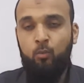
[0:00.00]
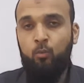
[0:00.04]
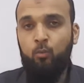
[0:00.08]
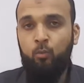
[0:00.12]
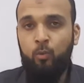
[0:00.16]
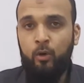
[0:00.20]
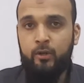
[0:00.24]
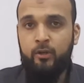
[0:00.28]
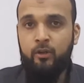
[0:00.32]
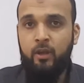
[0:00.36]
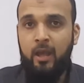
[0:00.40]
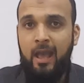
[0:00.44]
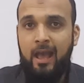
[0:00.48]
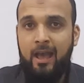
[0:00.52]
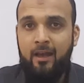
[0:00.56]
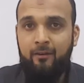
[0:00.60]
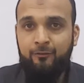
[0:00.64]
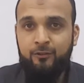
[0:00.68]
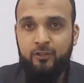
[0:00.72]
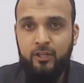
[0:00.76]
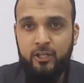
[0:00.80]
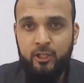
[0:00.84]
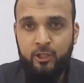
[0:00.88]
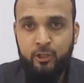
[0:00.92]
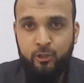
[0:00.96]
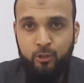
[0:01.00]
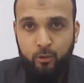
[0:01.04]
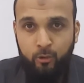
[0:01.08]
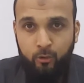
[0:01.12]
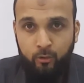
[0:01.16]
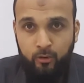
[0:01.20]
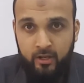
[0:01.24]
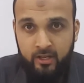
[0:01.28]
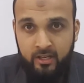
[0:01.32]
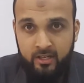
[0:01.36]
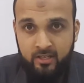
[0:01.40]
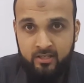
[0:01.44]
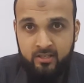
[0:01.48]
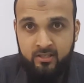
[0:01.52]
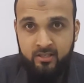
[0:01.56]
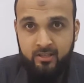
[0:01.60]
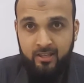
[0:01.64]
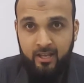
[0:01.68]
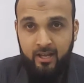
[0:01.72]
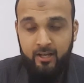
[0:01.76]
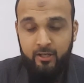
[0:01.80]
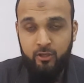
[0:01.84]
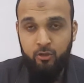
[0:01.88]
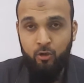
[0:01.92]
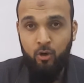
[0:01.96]
what you have to ensure is
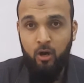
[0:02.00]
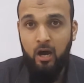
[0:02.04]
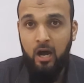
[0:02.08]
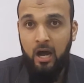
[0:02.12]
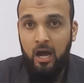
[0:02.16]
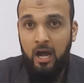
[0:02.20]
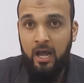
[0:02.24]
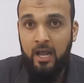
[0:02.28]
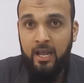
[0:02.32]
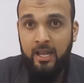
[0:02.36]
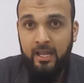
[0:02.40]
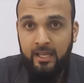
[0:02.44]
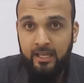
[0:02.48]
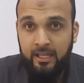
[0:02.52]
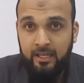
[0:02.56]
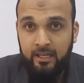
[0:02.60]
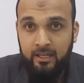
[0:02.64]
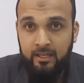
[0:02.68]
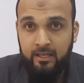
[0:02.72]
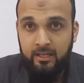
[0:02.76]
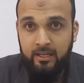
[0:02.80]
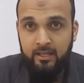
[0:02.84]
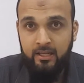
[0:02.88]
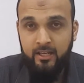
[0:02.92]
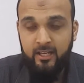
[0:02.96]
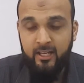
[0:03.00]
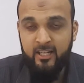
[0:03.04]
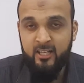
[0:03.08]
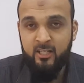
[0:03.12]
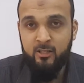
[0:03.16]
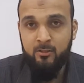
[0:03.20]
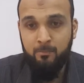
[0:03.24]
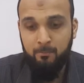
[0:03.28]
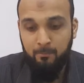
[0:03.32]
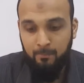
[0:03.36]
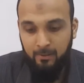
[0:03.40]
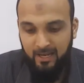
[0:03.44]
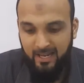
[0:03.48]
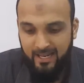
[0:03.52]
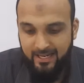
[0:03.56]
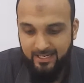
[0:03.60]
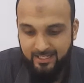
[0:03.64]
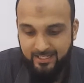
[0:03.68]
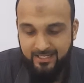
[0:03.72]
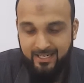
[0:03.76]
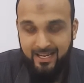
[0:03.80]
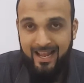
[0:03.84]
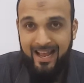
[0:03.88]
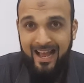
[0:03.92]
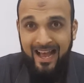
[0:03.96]
that your eye is
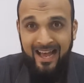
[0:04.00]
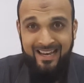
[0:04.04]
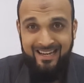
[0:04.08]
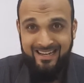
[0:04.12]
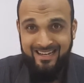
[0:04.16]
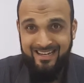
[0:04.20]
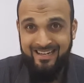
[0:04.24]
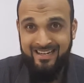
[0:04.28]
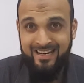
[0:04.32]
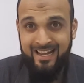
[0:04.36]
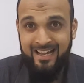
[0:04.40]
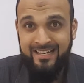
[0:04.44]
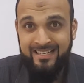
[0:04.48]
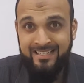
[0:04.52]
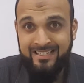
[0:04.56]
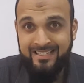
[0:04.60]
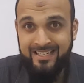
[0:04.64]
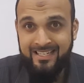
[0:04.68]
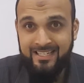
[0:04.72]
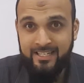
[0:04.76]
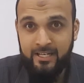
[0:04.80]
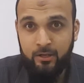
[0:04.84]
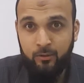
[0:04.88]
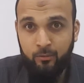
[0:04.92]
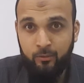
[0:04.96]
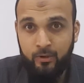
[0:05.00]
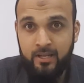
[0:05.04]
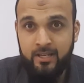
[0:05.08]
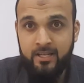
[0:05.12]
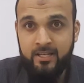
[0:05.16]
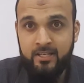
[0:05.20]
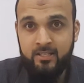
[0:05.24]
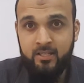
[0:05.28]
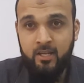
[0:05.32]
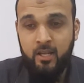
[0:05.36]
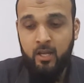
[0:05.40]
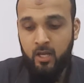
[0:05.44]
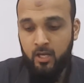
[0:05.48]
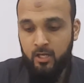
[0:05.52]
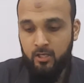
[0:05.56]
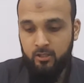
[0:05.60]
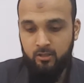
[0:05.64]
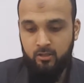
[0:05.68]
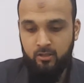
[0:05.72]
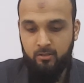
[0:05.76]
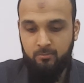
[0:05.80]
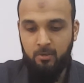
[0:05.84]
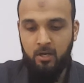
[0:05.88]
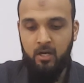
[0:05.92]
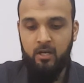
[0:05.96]
placed at 90 degrees
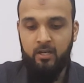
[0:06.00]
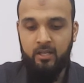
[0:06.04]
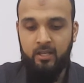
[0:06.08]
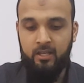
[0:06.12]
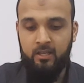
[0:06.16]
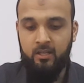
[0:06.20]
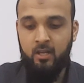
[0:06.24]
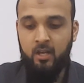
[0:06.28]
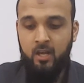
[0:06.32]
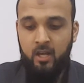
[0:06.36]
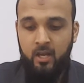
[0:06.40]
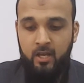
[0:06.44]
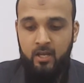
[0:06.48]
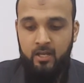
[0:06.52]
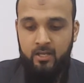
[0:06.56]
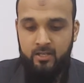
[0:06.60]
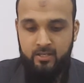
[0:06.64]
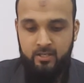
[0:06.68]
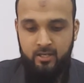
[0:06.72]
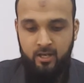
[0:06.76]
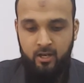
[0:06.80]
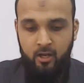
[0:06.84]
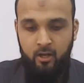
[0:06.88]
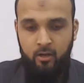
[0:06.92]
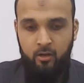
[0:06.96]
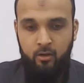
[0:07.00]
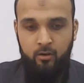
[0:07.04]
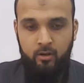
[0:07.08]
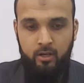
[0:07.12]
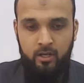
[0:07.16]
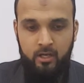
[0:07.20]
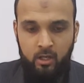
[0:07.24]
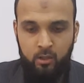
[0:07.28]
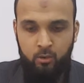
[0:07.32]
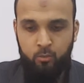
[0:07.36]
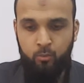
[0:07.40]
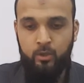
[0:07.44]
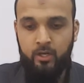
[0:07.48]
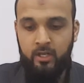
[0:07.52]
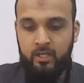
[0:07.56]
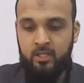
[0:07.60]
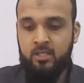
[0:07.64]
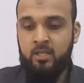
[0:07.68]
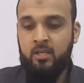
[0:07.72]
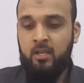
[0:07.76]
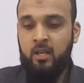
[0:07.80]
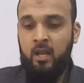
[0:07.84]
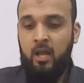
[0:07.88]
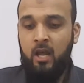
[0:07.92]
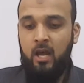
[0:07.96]
to the marking. So in other
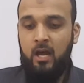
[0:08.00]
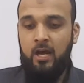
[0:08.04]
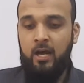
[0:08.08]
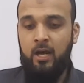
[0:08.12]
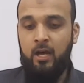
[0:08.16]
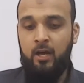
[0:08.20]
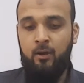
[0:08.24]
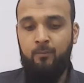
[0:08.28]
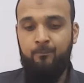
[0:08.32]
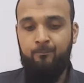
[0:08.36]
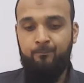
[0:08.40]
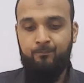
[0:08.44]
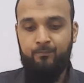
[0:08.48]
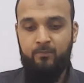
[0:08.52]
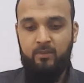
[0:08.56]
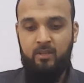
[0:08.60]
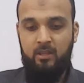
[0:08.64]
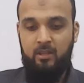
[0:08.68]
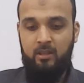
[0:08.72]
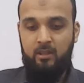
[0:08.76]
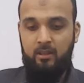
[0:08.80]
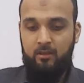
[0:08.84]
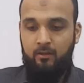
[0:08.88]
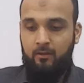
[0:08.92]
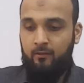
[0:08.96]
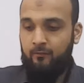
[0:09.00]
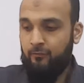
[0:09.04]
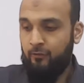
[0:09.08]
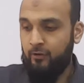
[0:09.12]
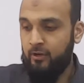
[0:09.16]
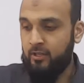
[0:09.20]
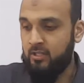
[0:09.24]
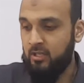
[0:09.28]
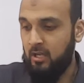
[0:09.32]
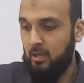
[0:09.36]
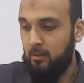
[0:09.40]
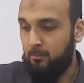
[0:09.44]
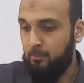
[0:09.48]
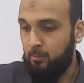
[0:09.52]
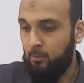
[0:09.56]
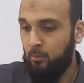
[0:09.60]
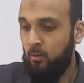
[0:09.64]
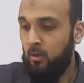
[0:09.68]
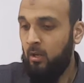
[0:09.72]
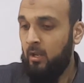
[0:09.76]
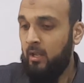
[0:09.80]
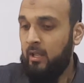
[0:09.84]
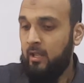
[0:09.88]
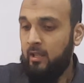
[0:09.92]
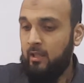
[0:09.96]
words, for example,
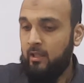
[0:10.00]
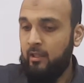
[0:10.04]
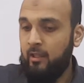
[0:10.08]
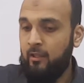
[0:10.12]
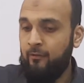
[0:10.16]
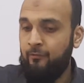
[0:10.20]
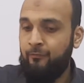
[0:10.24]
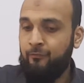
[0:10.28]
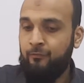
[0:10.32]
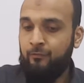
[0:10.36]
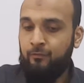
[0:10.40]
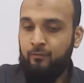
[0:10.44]
if